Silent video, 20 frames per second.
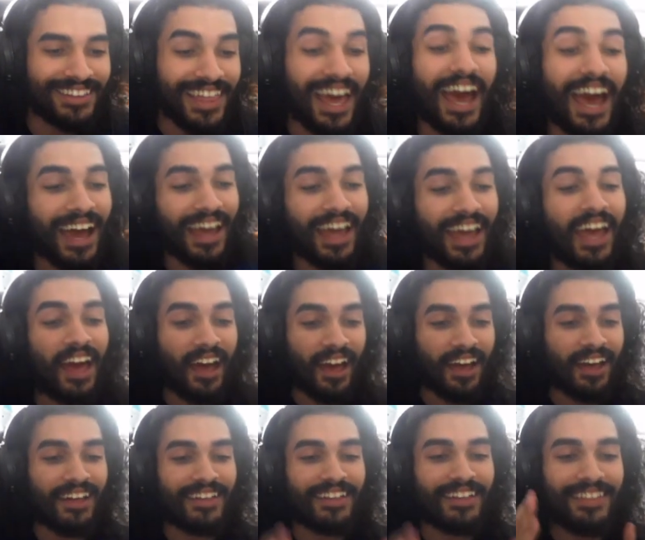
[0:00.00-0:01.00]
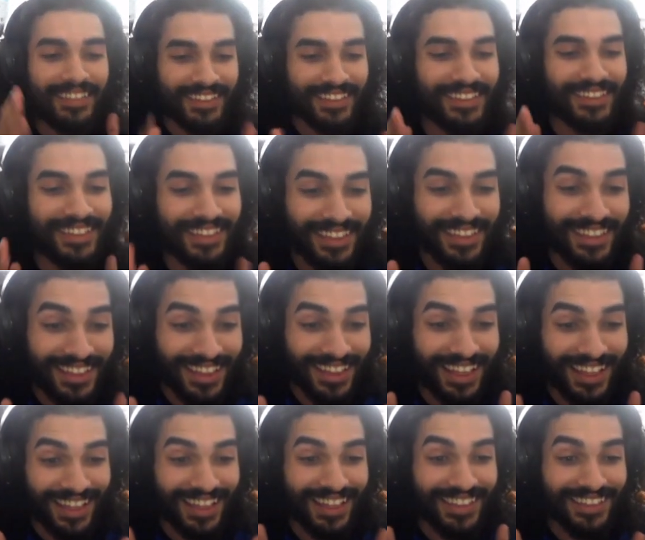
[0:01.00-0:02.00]
decide to have Jar Jar Binks
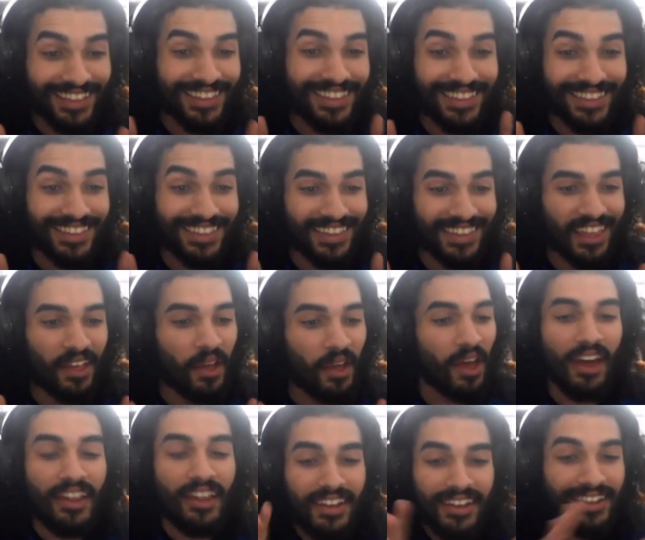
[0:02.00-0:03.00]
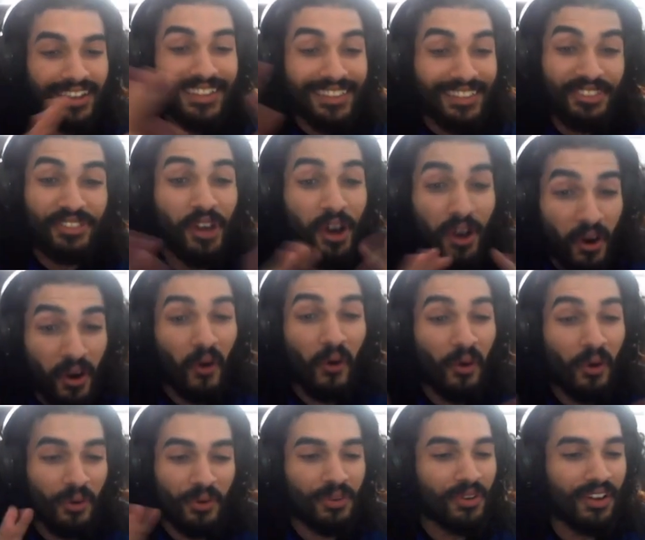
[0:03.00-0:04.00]
make that declaration?
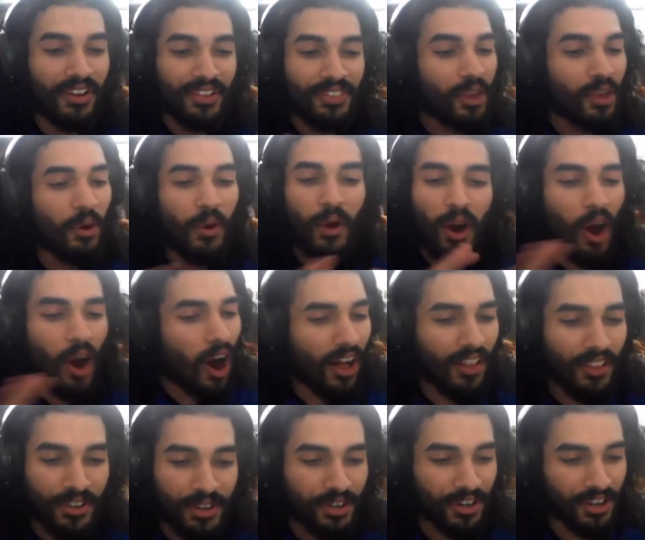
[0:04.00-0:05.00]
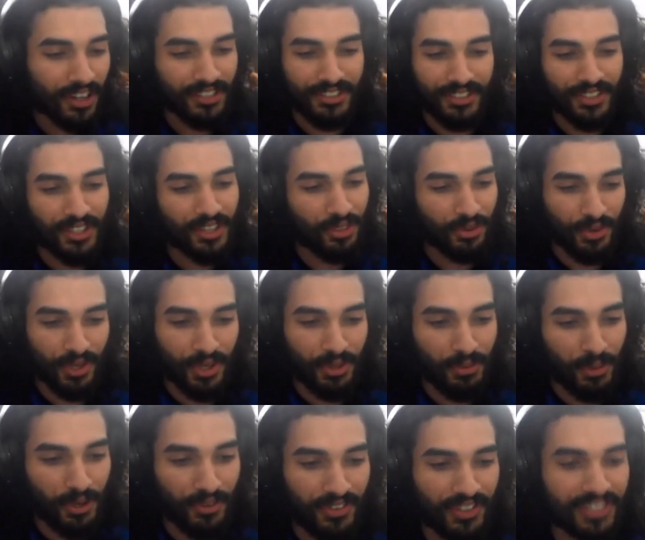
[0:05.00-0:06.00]
All across the three
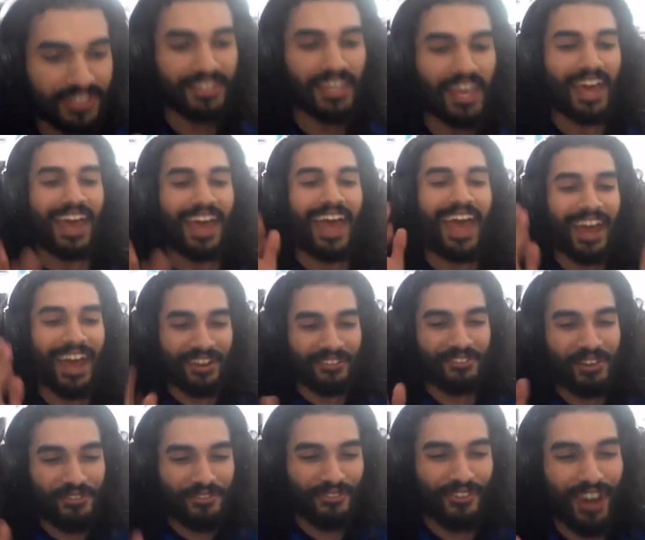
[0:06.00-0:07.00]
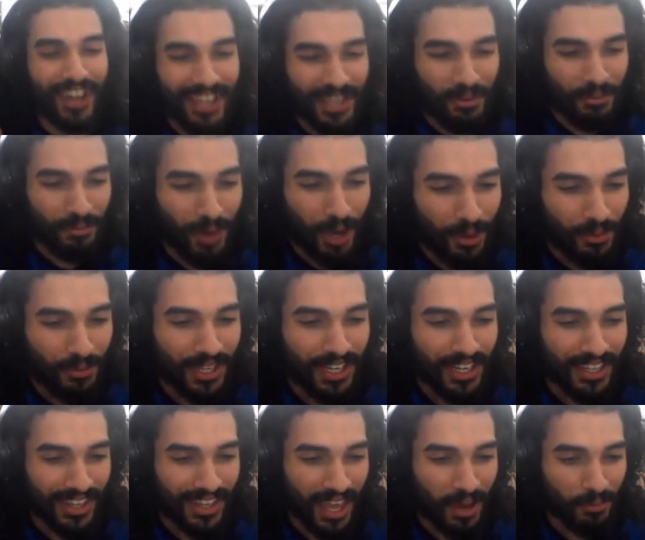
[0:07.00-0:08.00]
movies. Every fucking moment
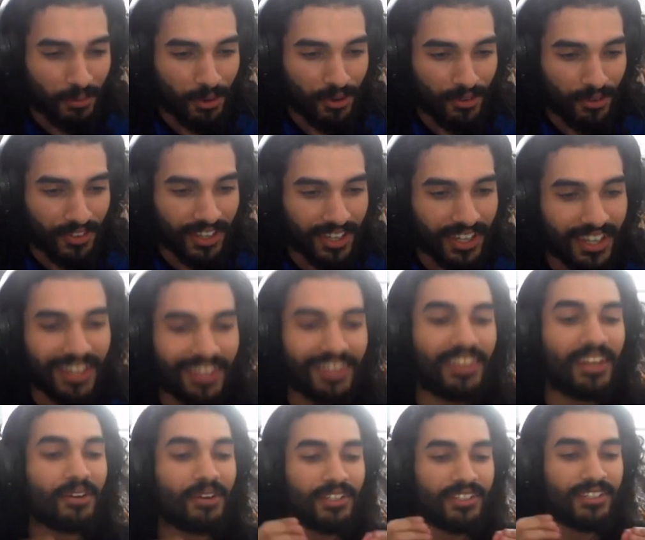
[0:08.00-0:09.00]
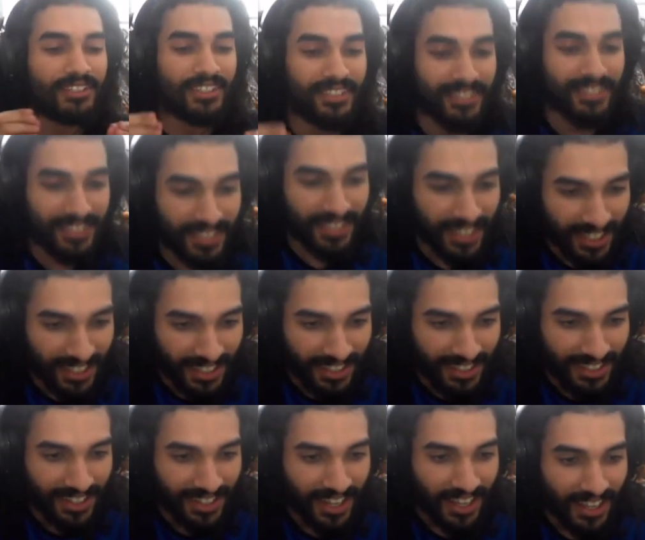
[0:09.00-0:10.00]
in that movie, there is a
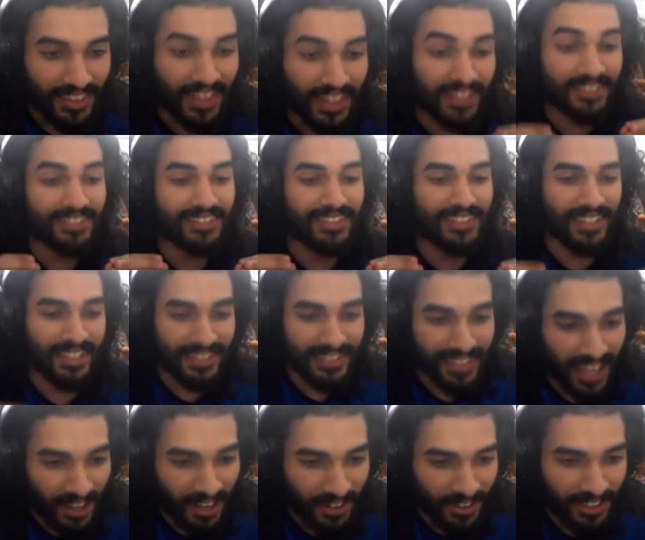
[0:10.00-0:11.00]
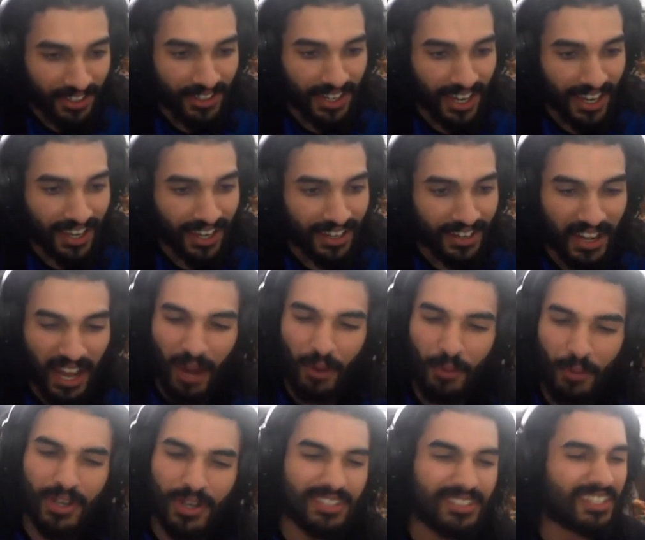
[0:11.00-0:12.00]
scene that sticks out in your head. I
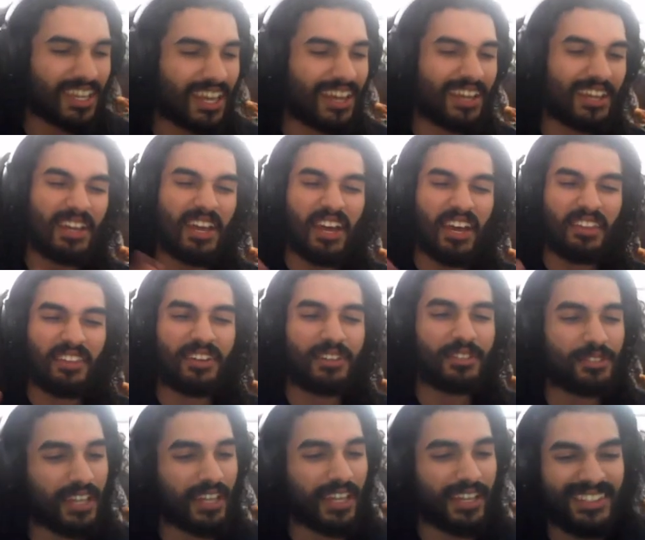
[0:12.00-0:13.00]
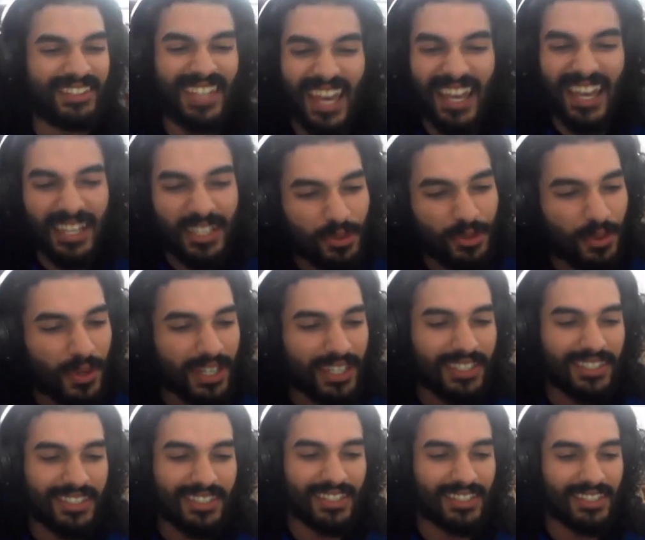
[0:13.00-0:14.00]
want to say there's like 10, 20
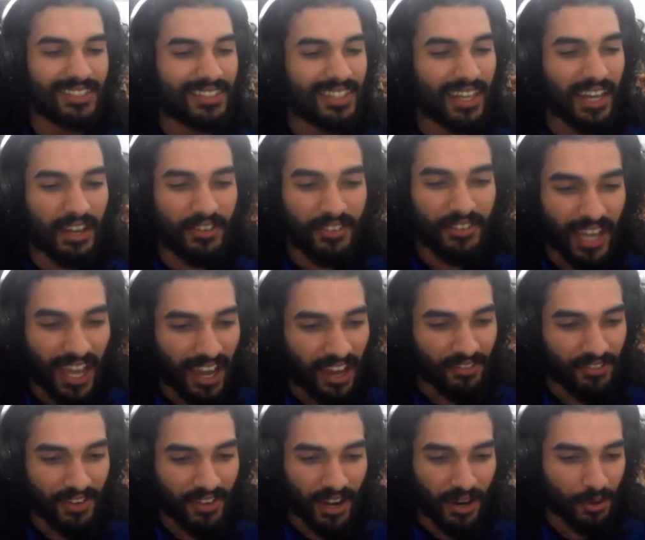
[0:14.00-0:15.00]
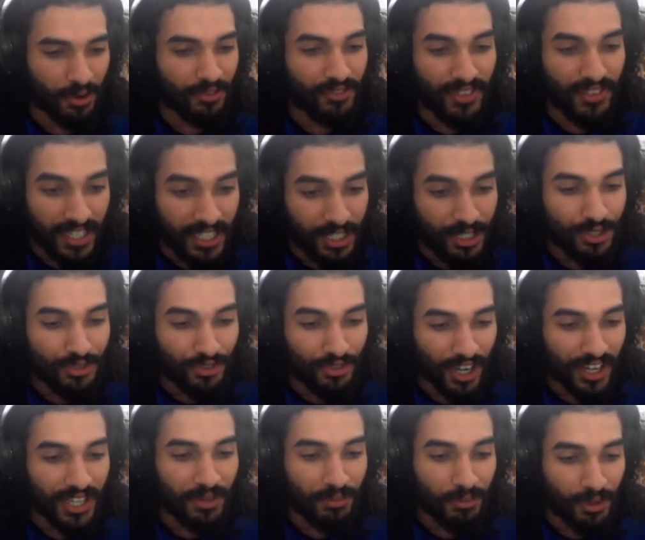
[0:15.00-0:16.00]
scenes in every half hour of each
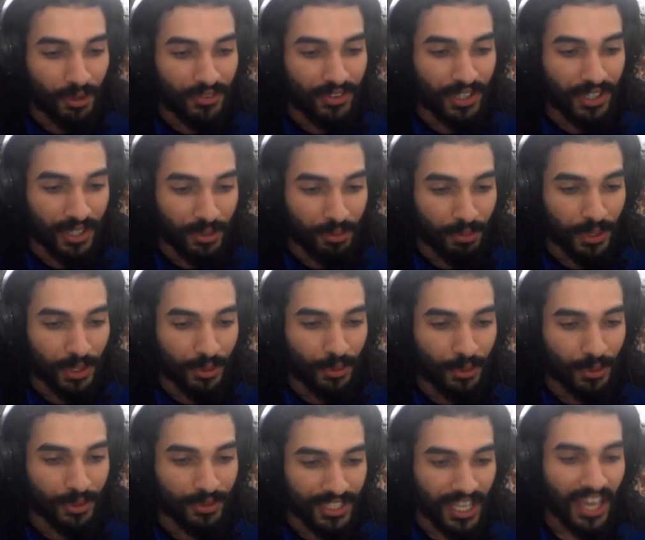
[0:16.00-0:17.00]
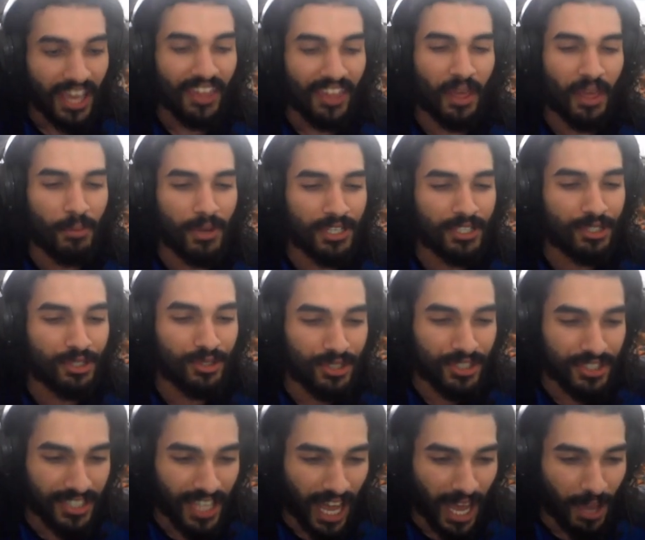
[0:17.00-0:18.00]
fucking movie in the prequels that makes you
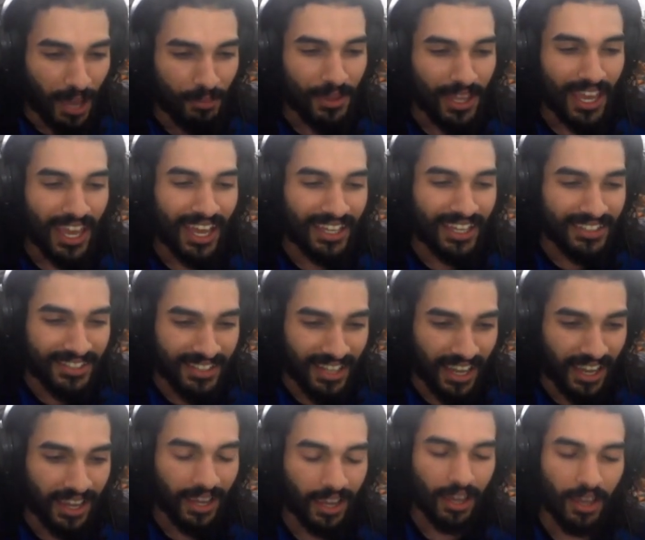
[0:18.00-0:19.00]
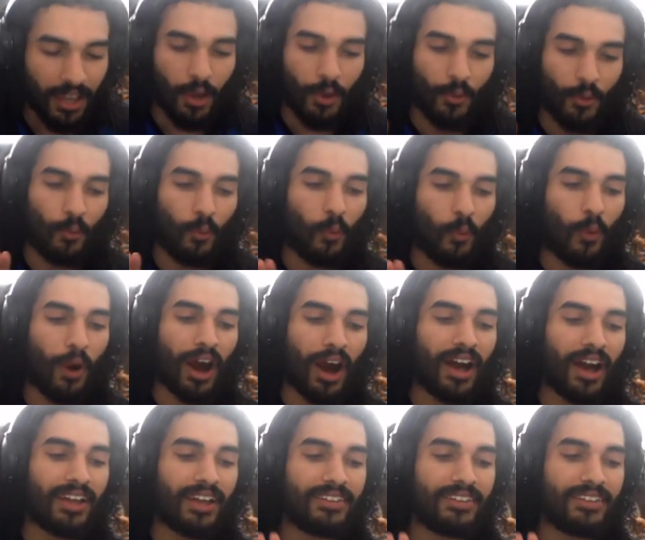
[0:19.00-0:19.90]
stop and say, why